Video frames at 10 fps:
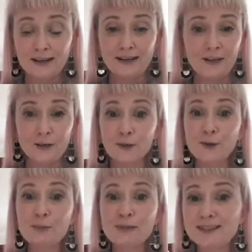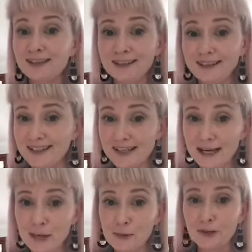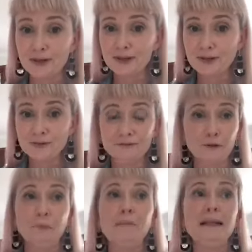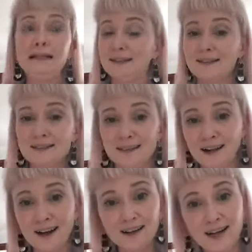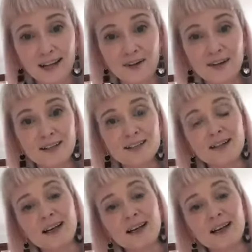you know, could be selling his artwork for millions in art galleries,